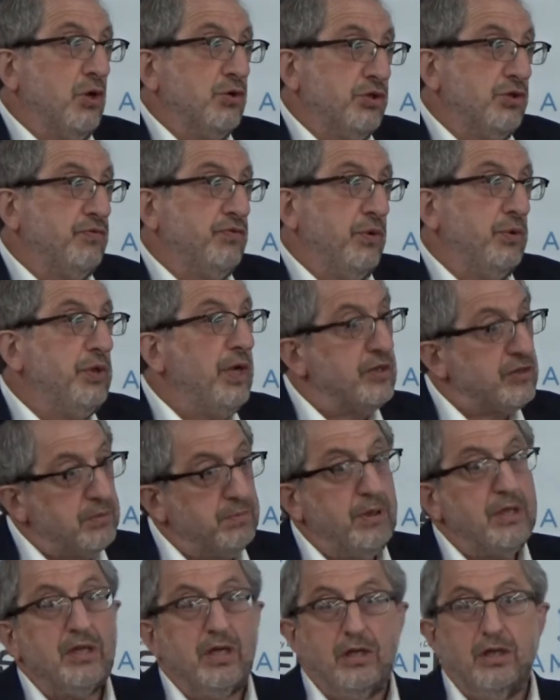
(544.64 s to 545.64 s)
kosher food and has
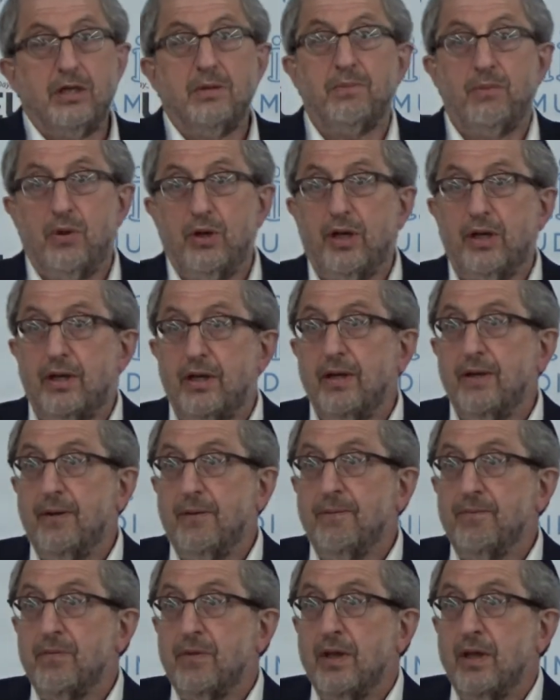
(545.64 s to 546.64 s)
a minion in the morning.
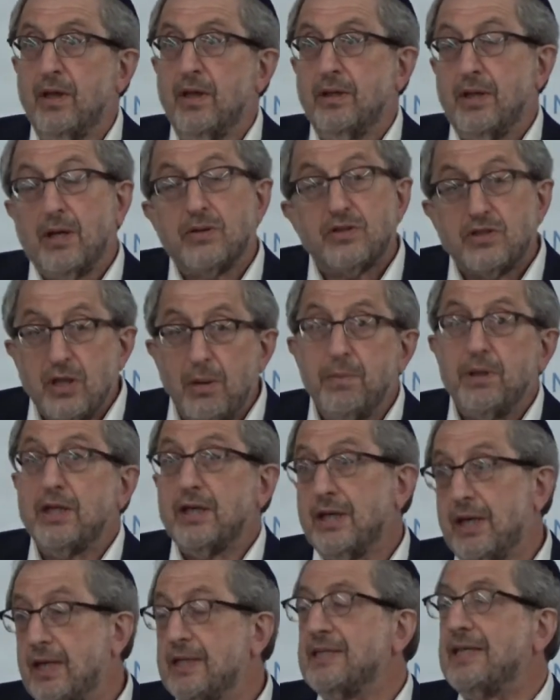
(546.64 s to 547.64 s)
Now, some of
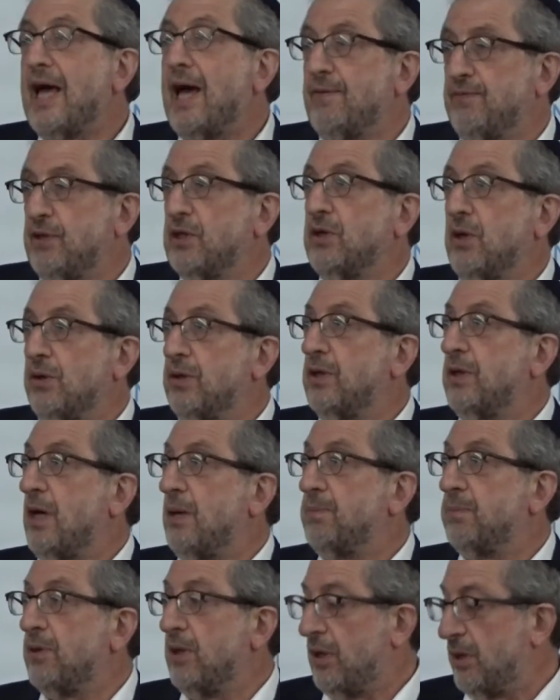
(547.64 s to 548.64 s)
the kids have to go to the,
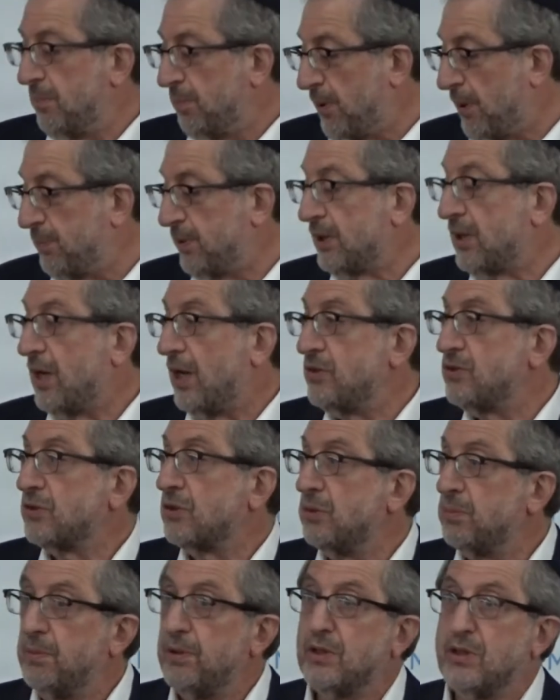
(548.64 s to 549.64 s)
to the, public high
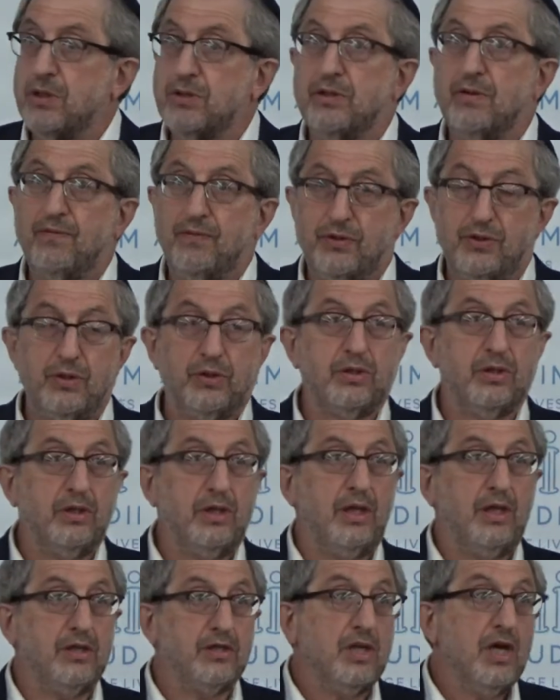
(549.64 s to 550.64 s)
school because of
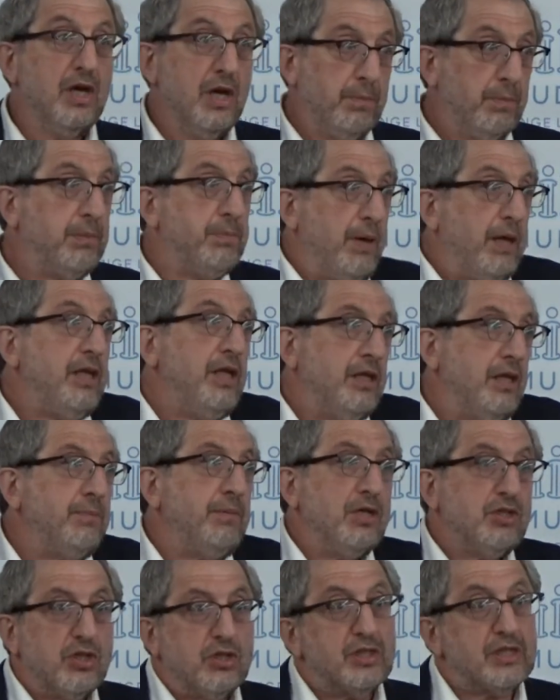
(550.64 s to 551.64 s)
certain needs. But many of
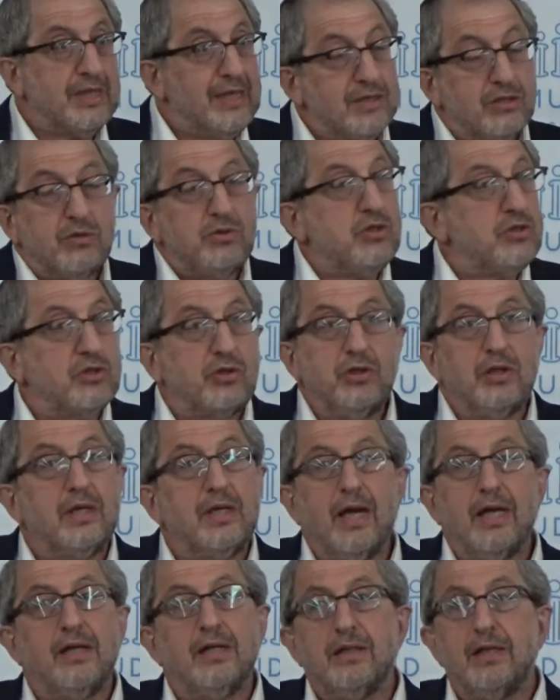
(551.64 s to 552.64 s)
them are just kids who just
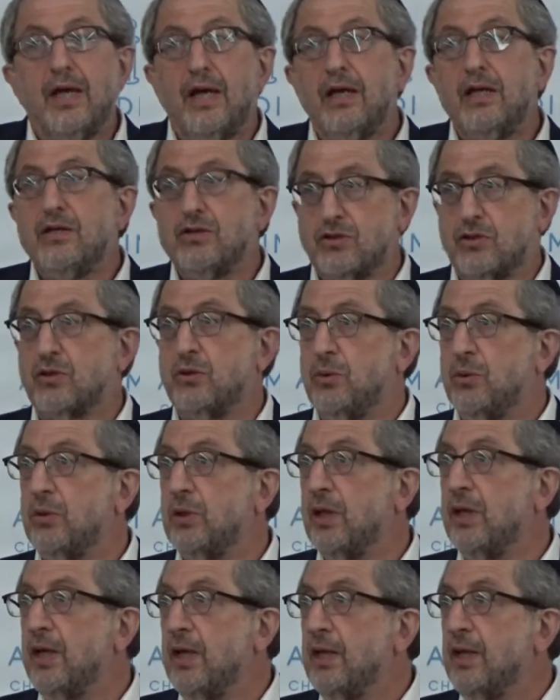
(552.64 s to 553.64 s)
couldn't get into any
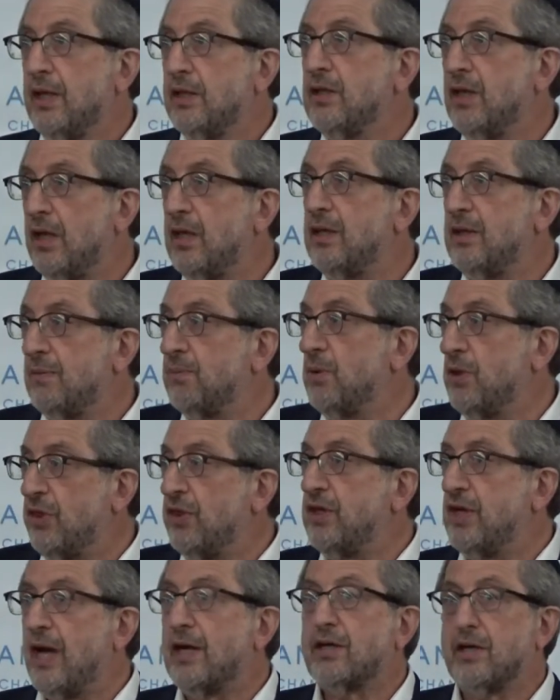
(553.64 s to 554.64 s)
school in, in,
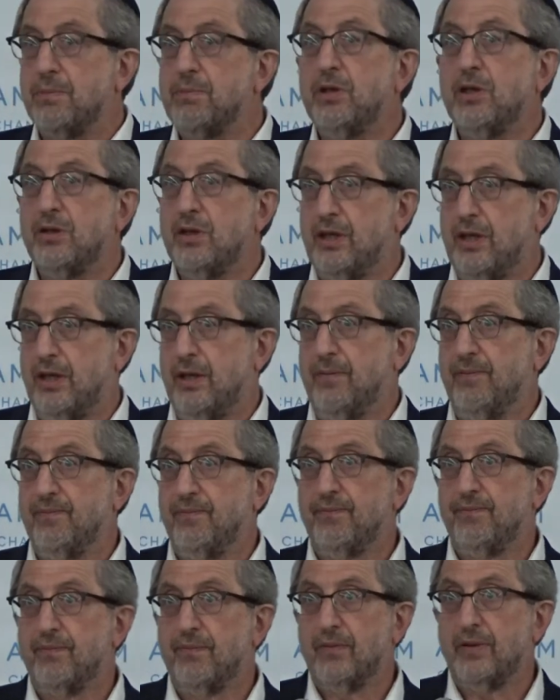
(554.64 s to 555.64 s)
within our community.
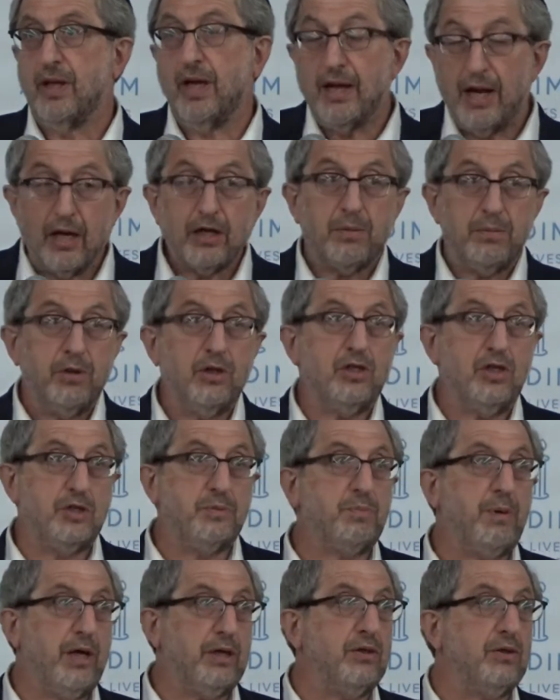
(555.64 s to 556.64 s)
And our community
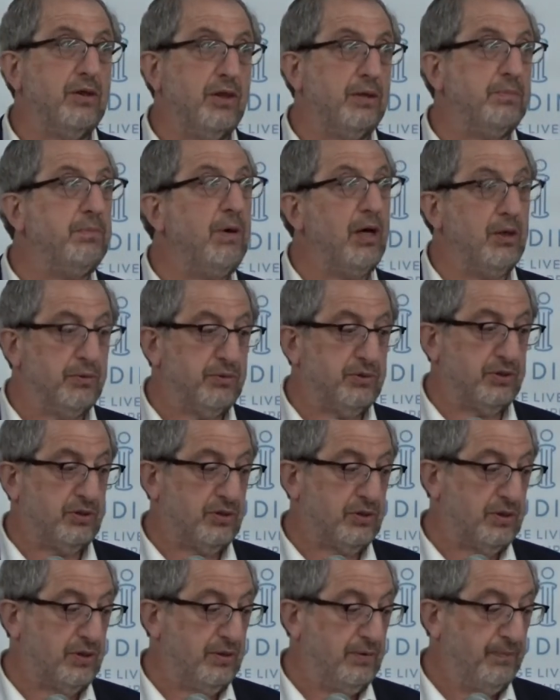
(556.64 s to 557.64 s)
is better than
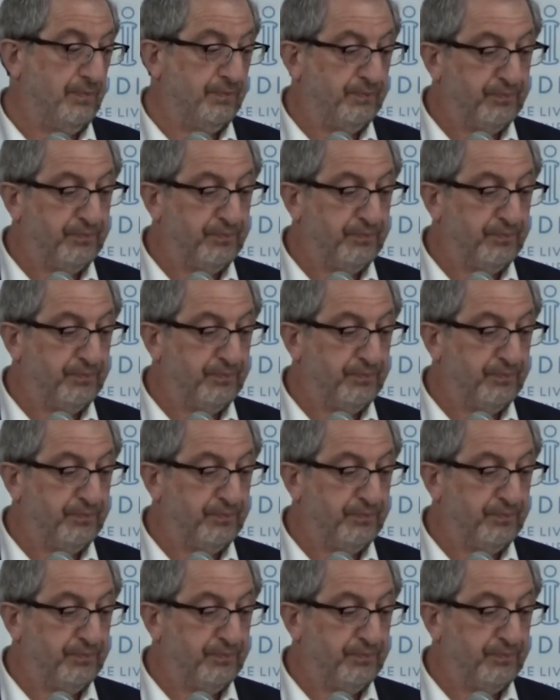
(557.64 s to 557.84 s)
most.